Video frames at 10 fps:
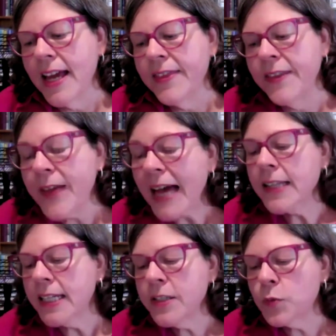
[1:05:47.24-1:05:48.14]
the
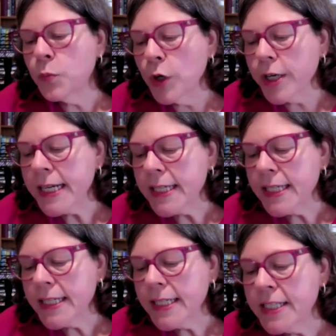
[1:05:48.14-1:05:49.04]
fact that his work
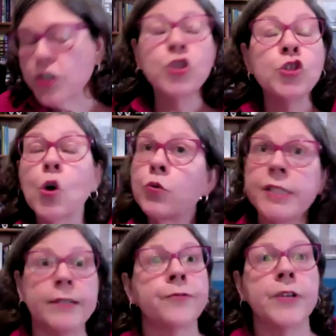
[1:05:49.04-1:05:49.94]
is so
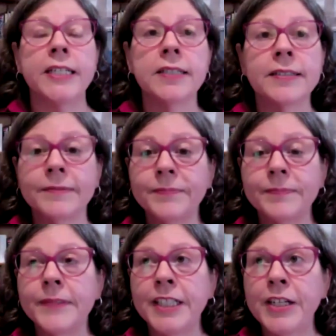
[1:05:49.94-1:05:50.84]
different
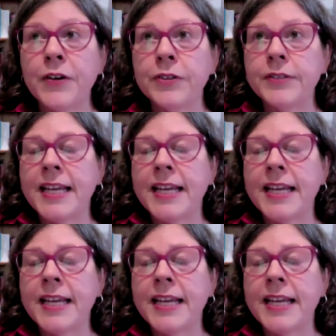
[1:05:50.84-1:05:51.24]
you know, yeah.